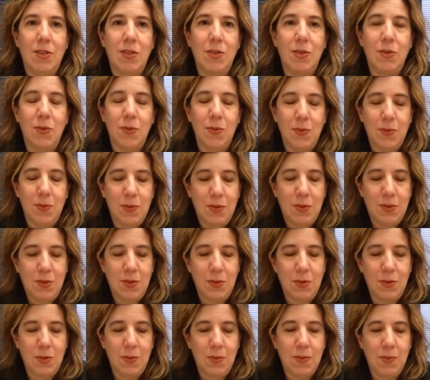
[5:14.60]

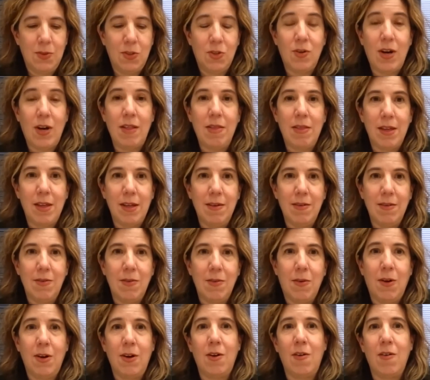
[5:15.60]
to strengthen
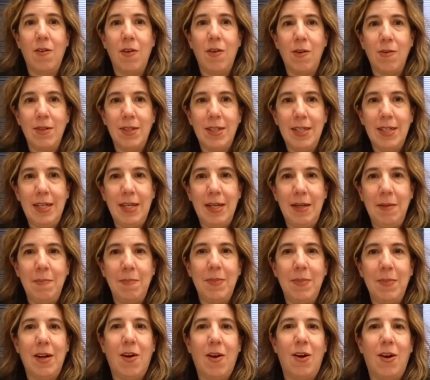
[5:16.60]
on her own
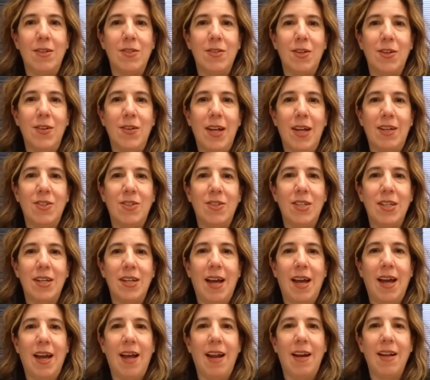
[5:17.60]
team, but also now she
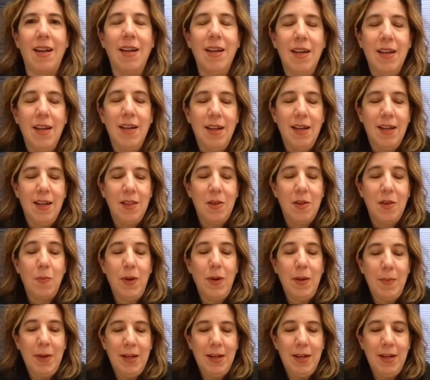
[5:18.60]
had the
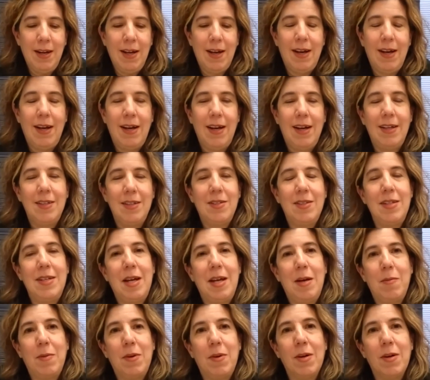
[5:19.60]
women to
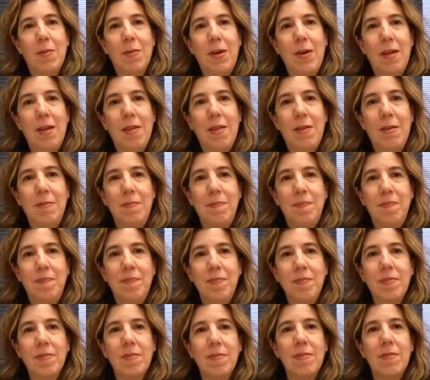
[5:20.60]
network with.
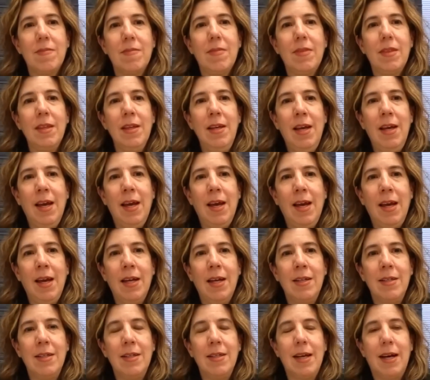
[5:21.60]

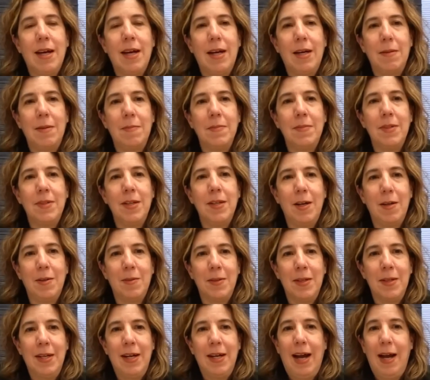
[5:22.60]
And, you
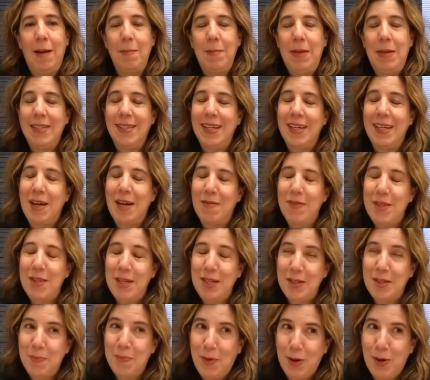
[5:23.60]
know, I'm not saying
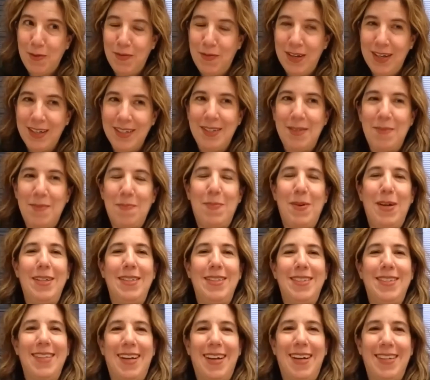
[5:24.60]
everything's perfect,
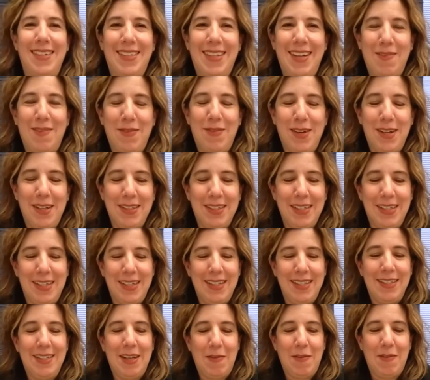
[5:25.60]
but
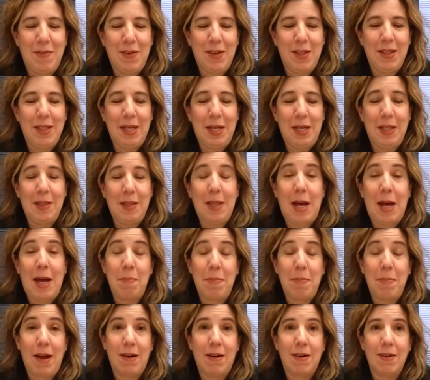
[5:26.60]
definitely a
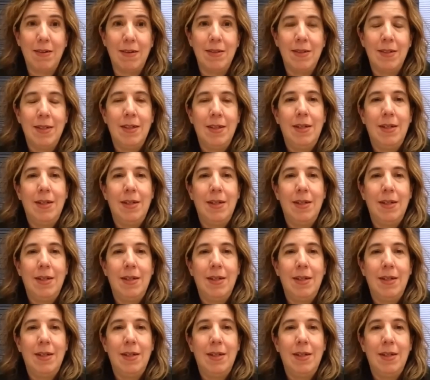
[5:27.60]
lot better.